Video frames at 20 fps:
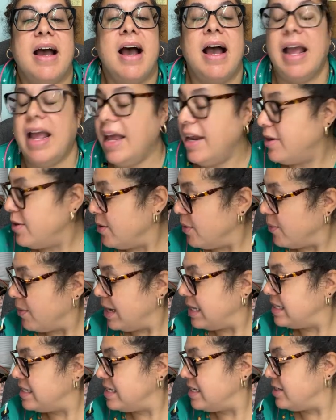I had no
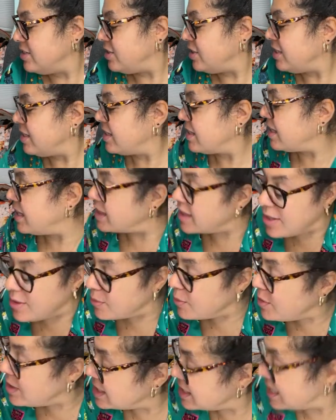idea, Gina, that there
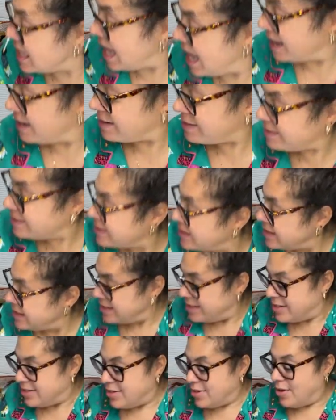was that.
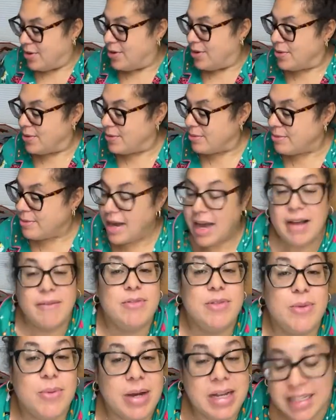So I
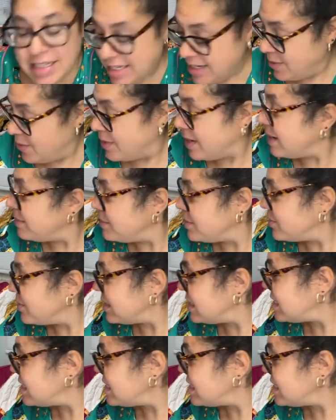have no idea what I'm doing